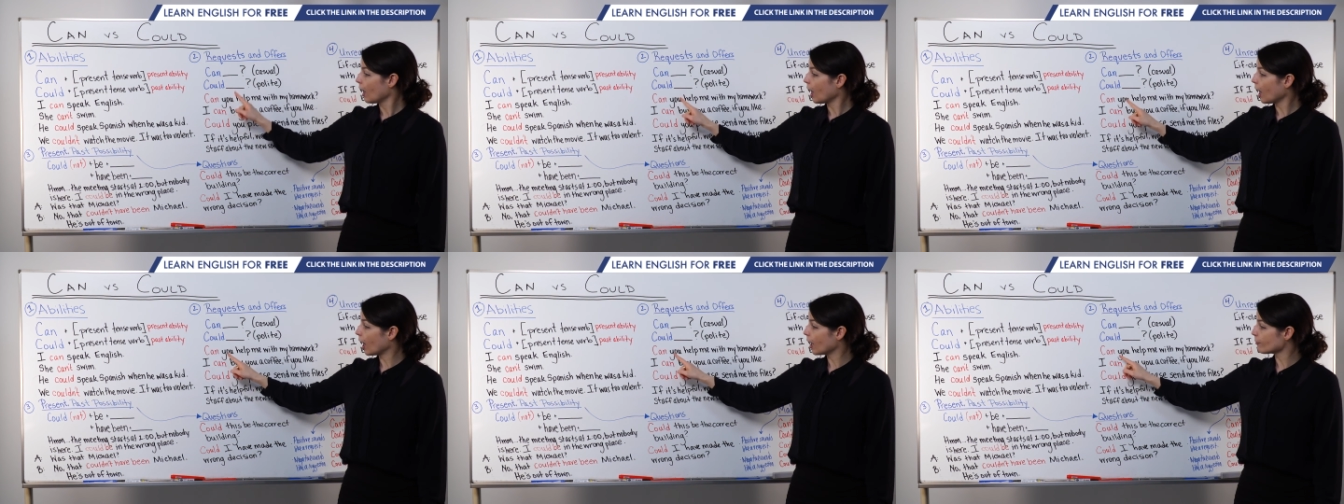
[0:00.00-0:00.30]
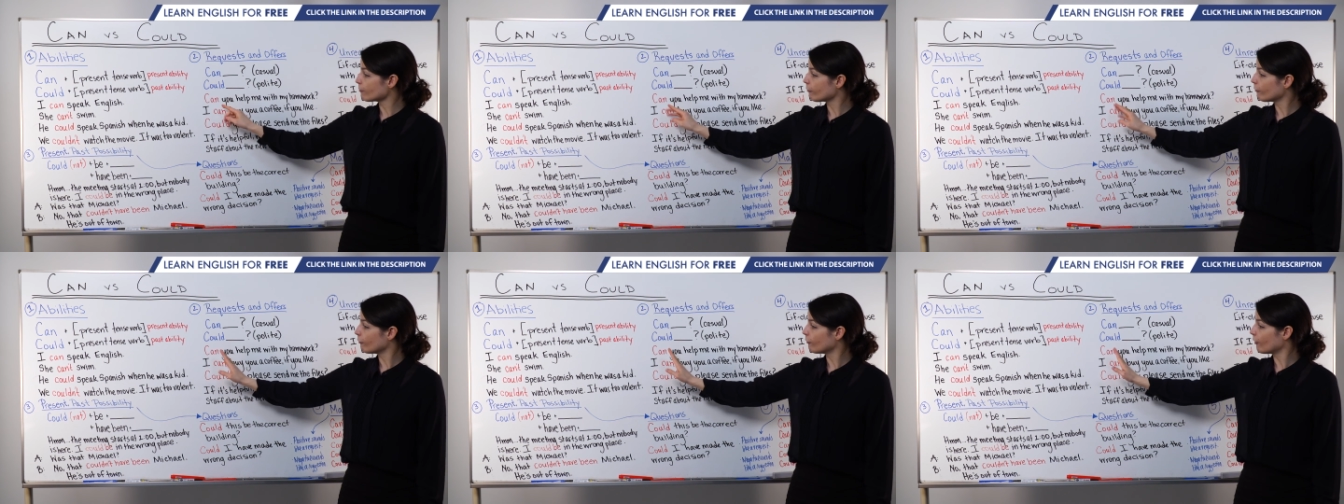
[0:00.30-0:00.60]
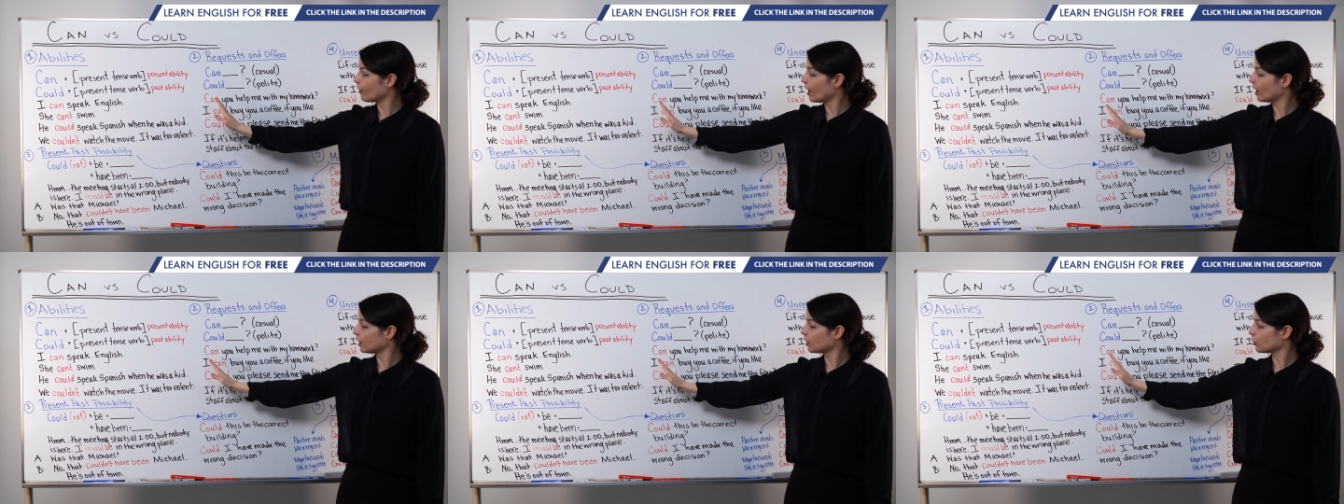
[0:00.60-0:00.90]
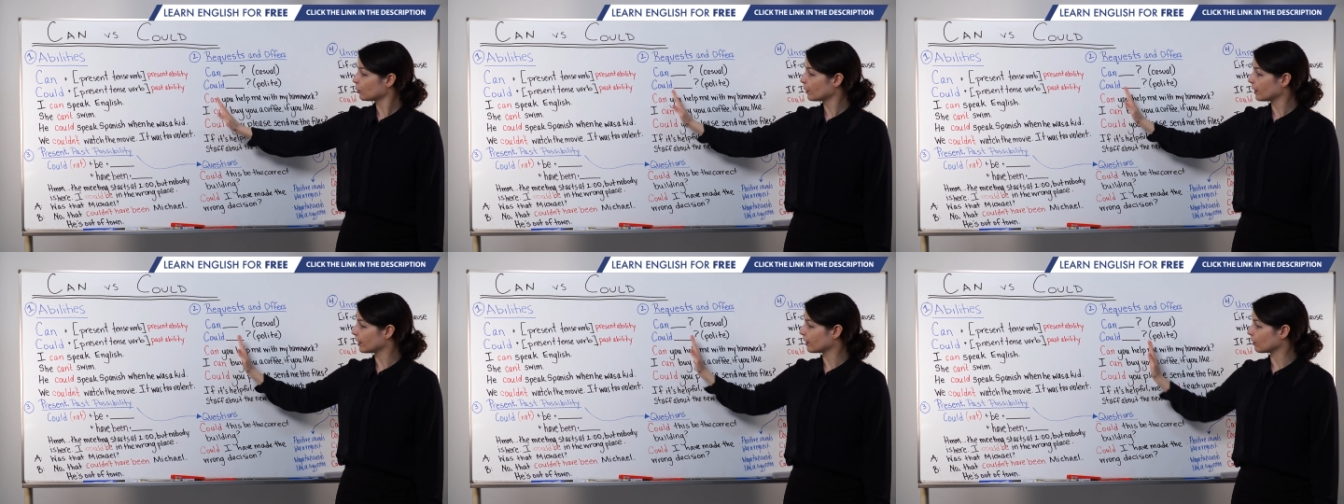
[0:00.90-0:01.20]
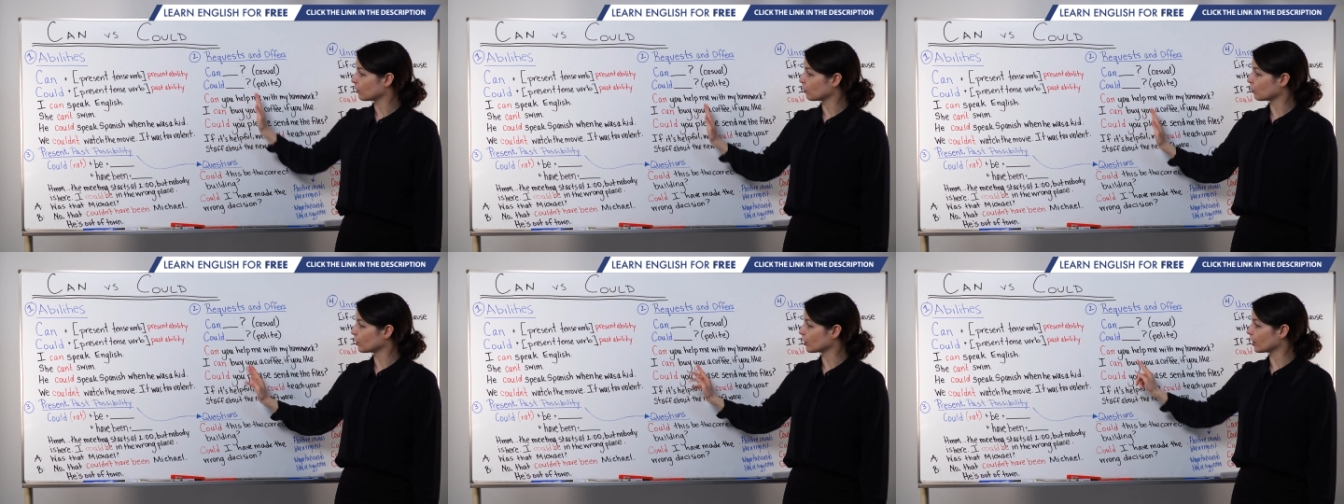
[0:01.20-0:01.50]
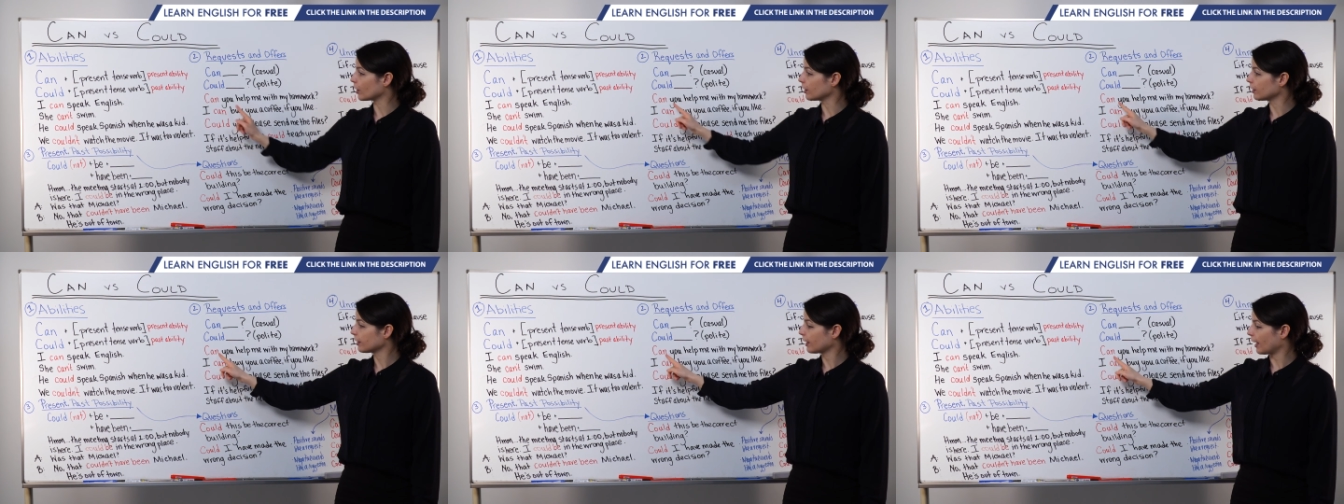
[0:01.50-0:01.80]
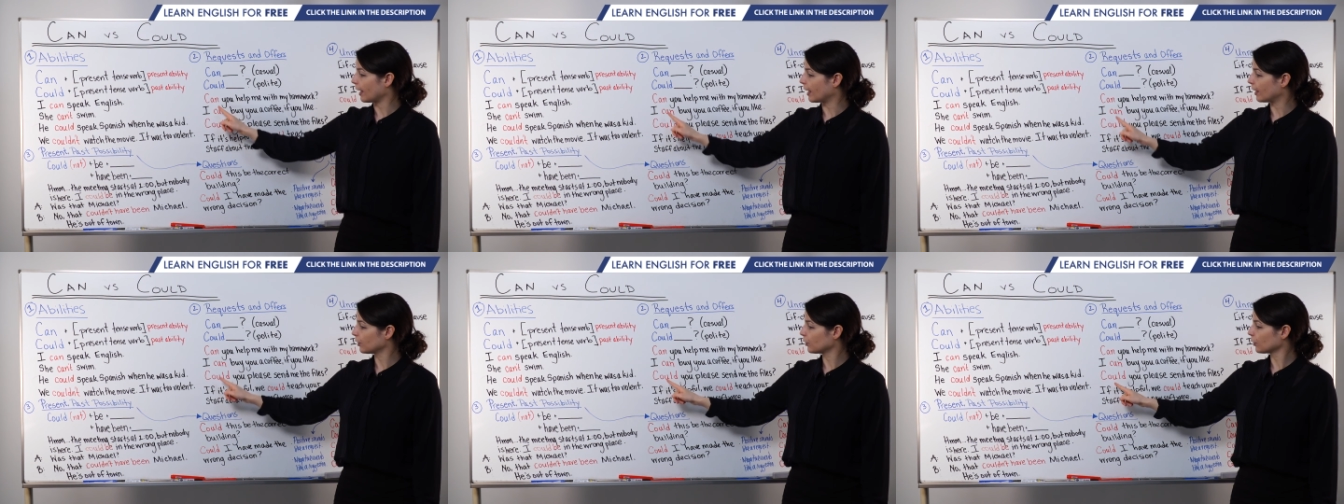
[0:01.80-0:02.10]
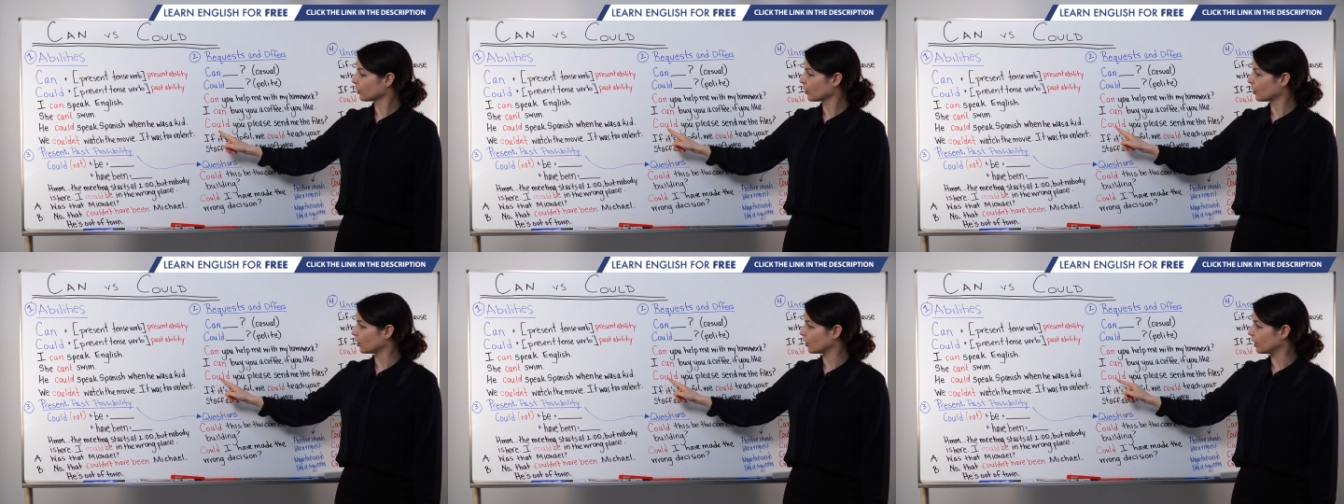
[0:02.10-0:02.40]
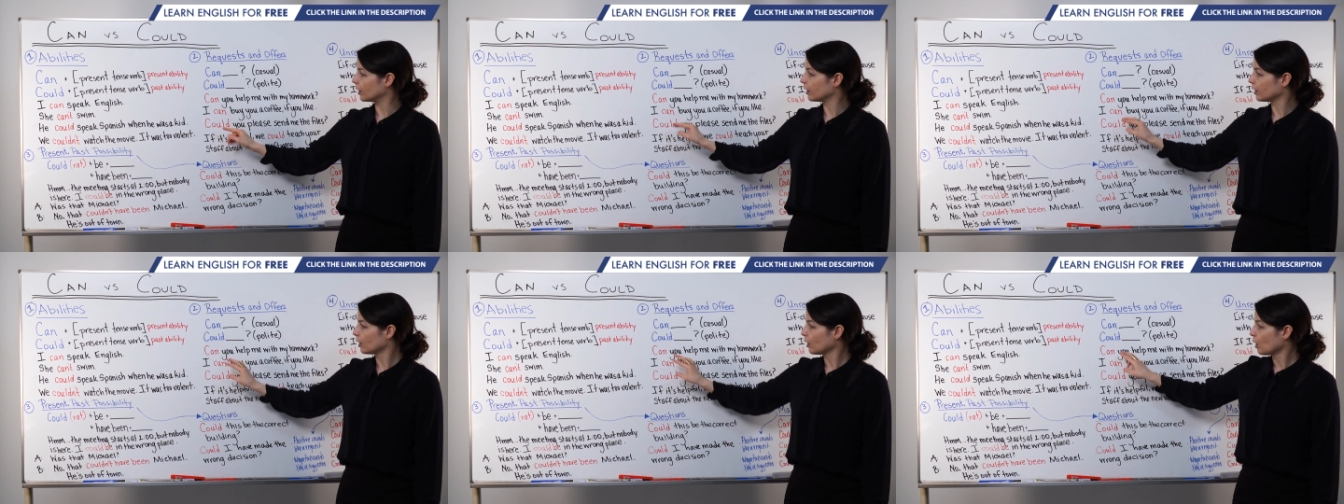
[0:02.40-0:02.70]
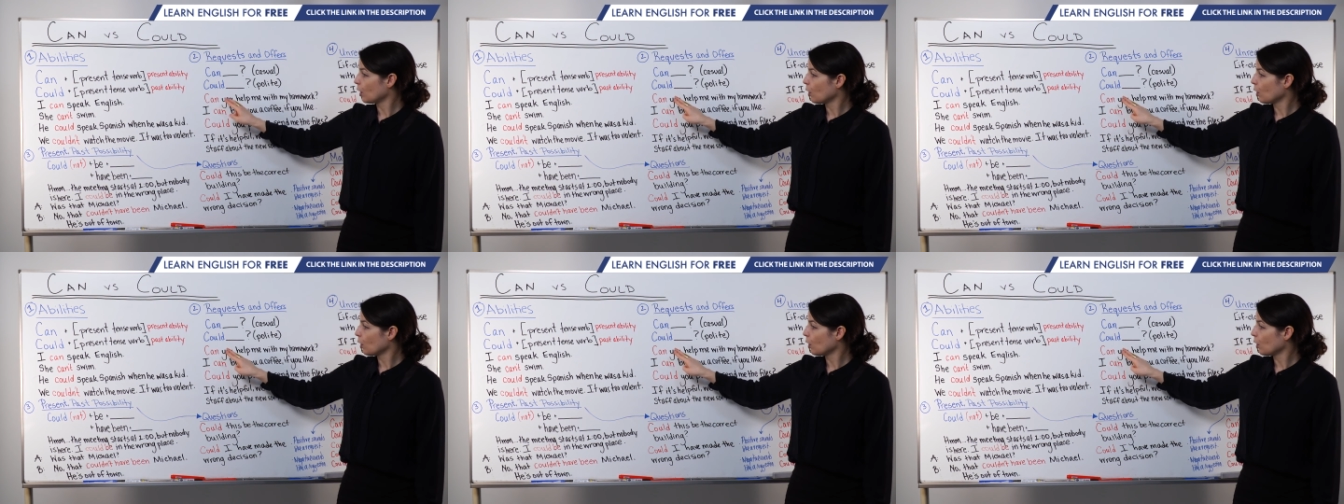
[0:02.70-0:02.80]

I'm following the word can or could